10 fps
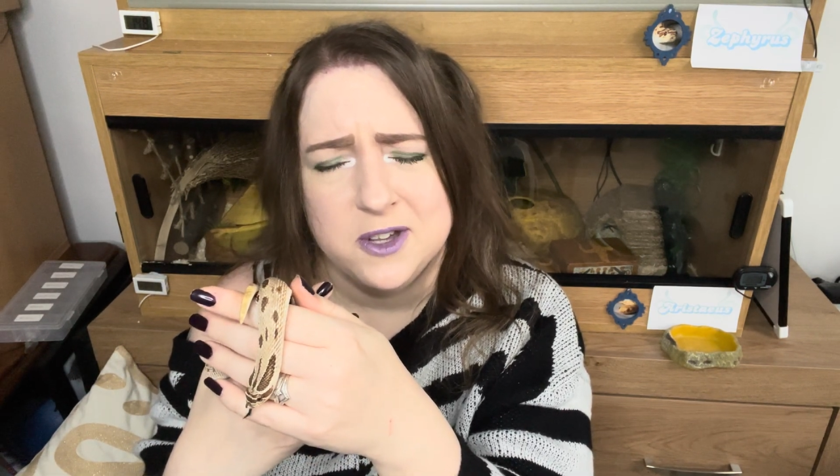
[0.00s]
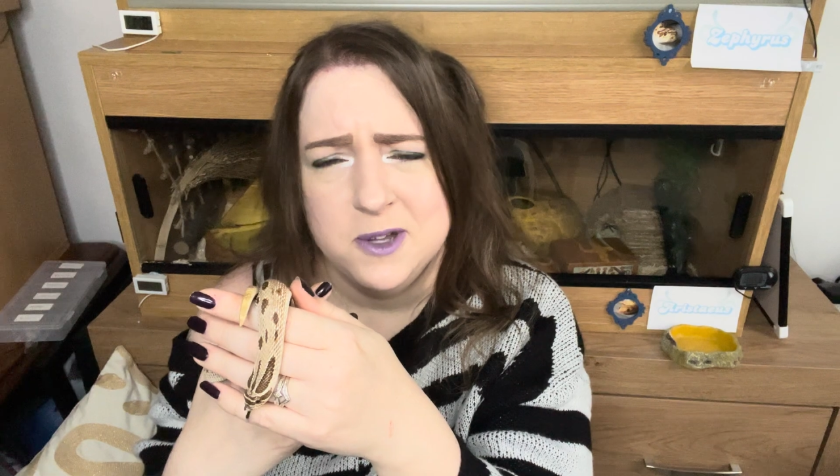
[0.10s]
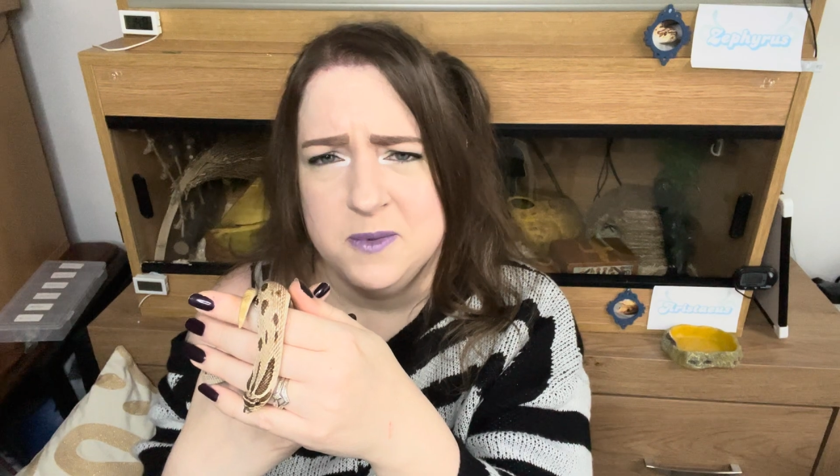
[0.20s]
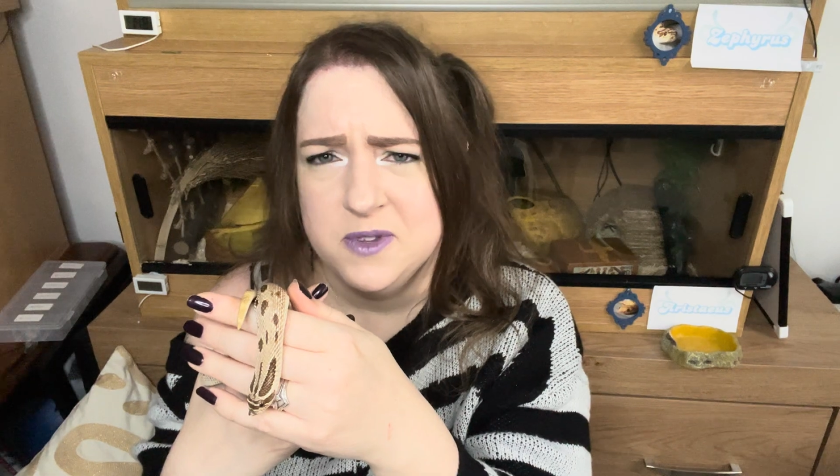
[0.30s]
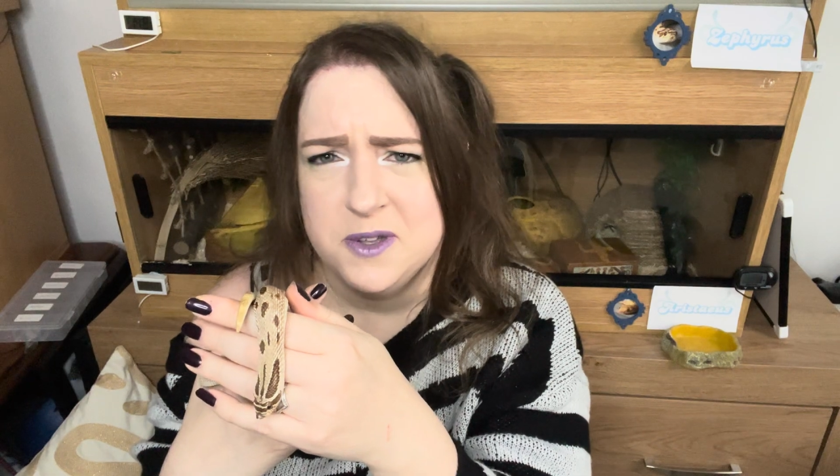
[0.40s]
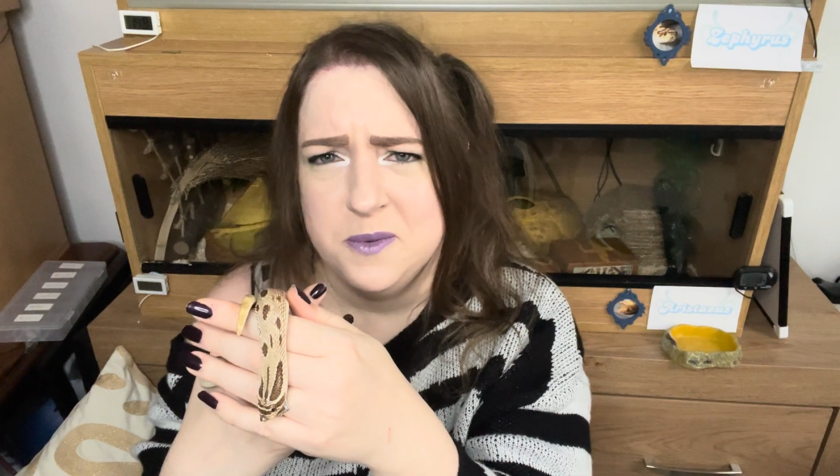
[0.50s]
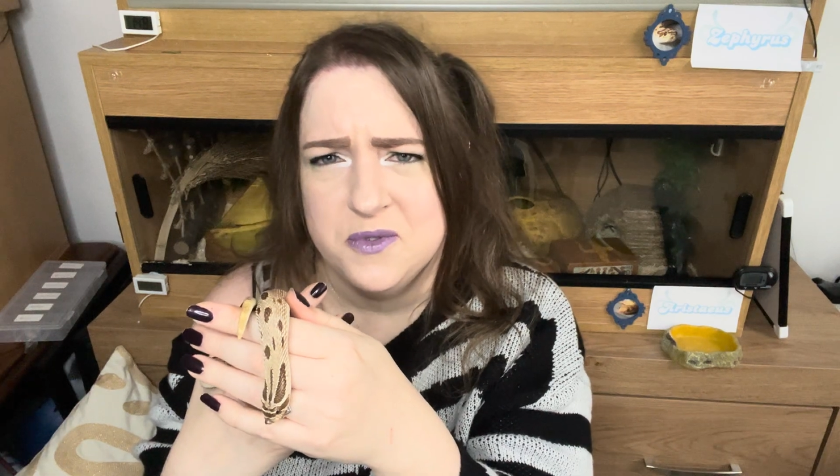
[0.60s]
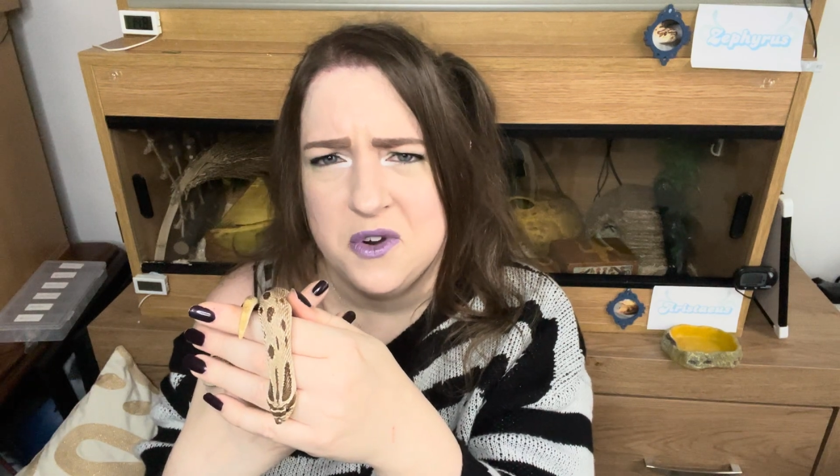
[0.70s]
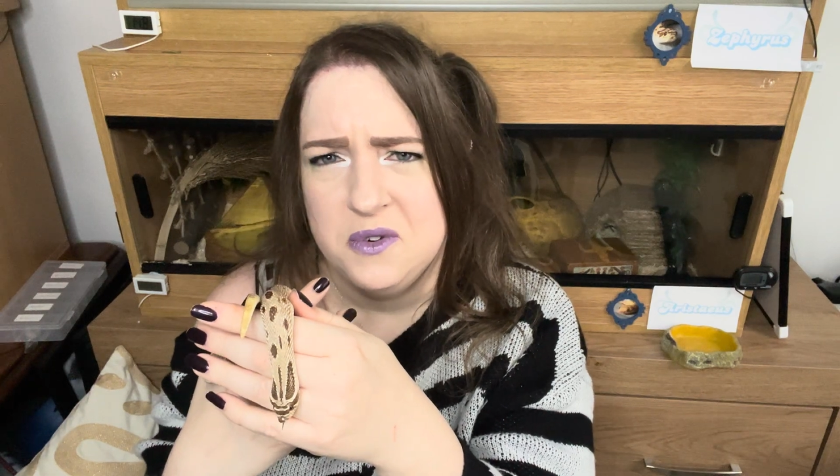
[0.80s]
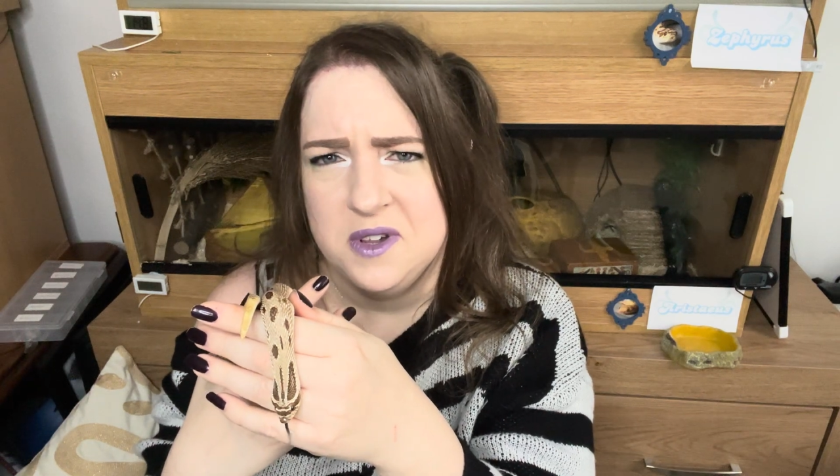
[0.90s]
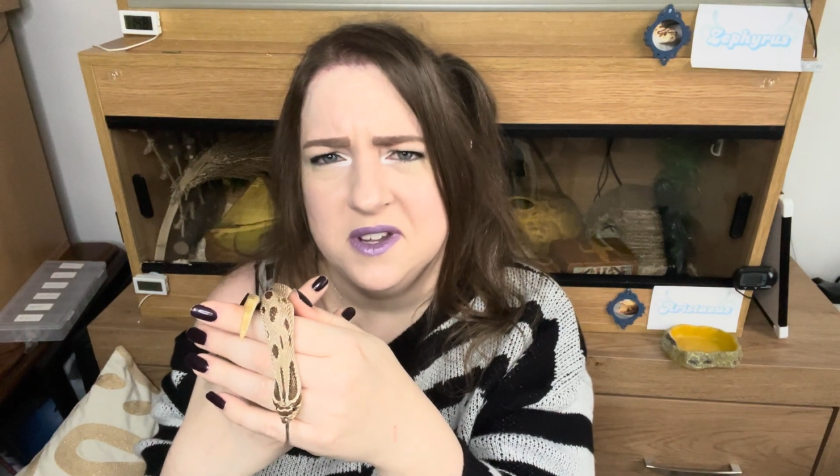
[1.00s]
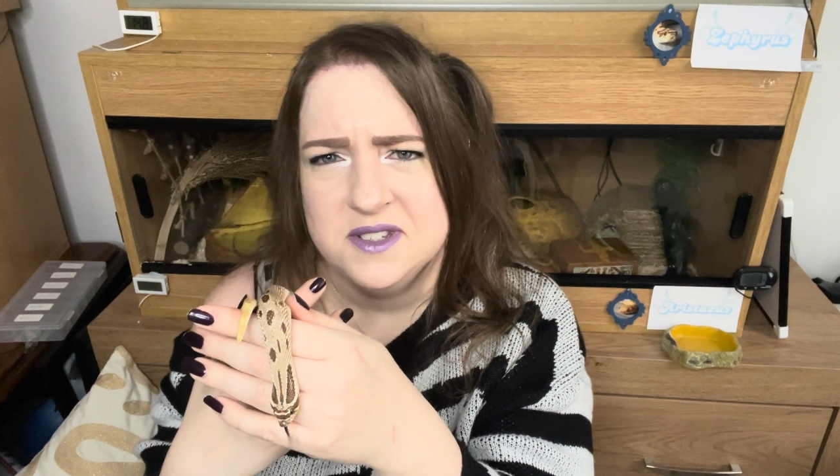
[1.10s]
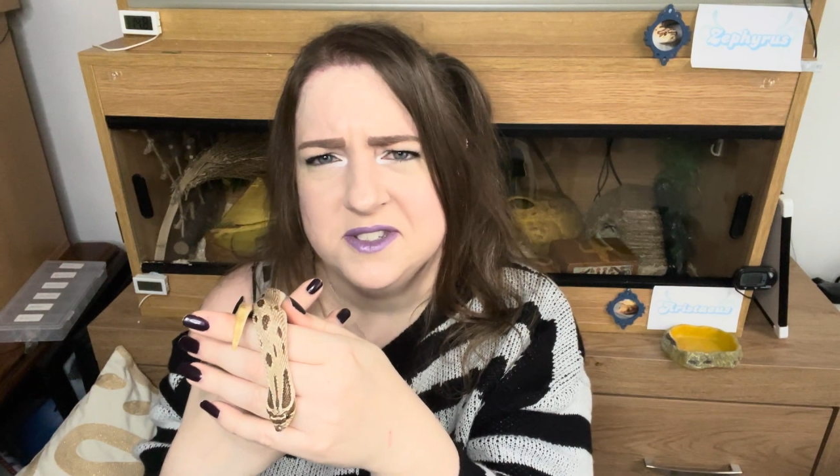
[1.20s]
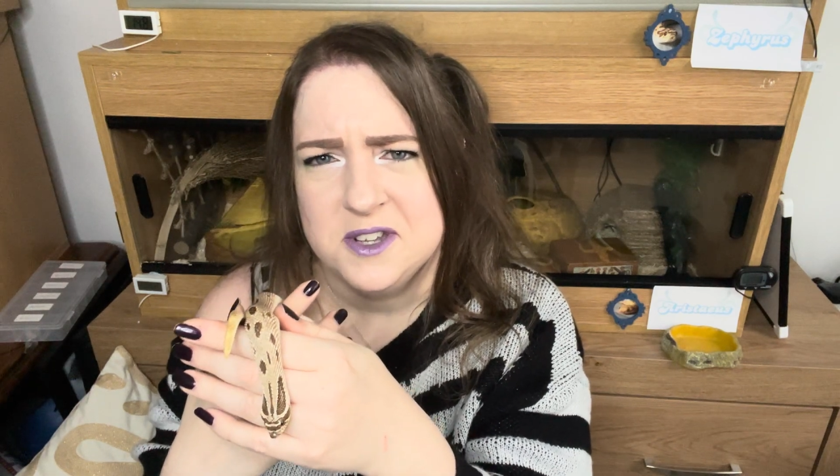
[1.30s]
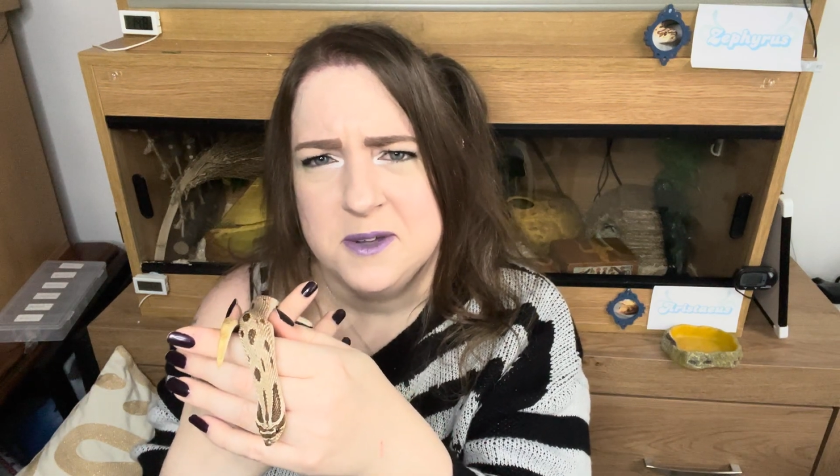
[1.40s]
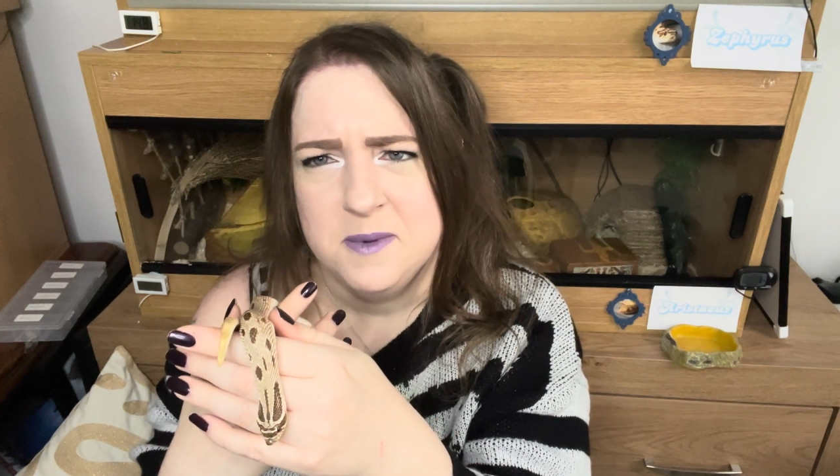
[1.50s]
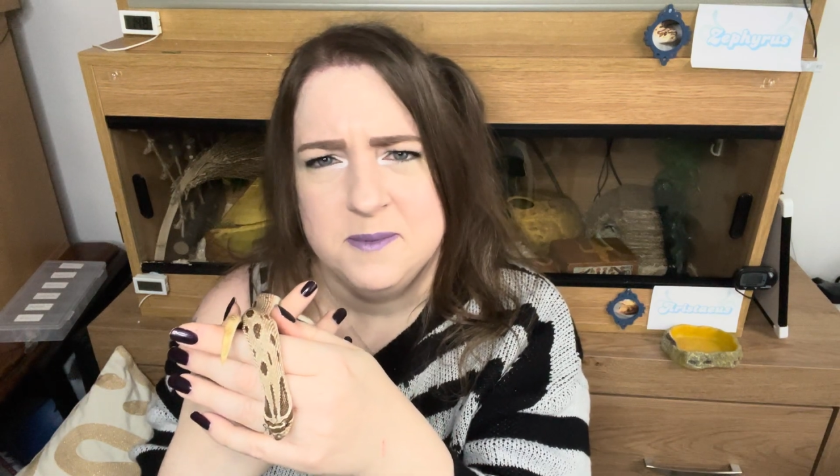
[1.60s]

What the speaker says: time or they were wrong last time.